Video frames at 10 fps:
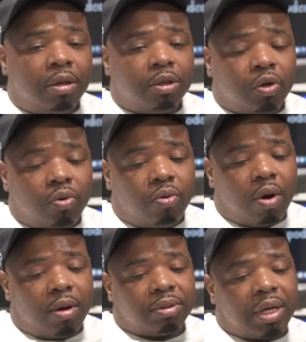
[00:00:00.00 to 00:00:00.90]
So, you know
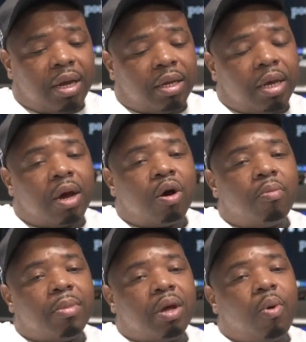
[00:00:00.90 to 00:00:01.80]
what I'm saying? I get
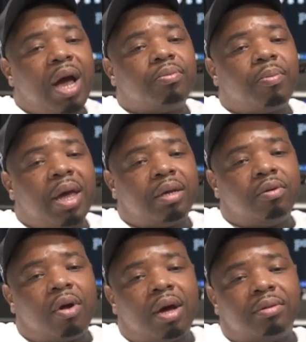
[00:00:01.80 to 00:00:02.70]
home, me a white bag. You
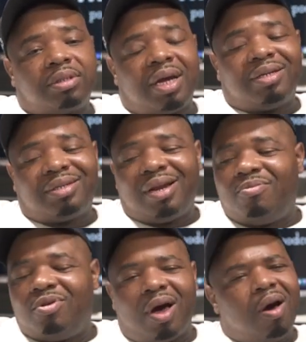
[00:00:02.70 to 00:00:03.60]
know what I'm saying? Some
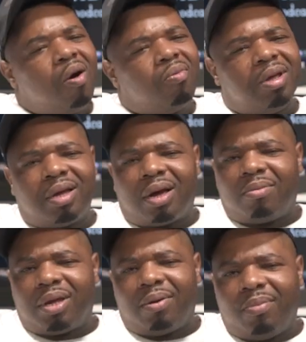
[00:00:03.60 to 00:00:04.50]
of you to always come
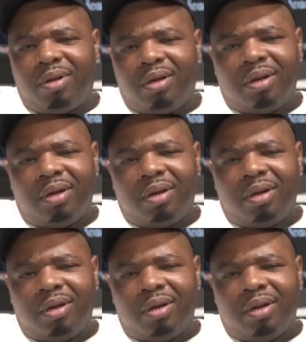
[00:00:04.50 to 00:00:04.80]
get me.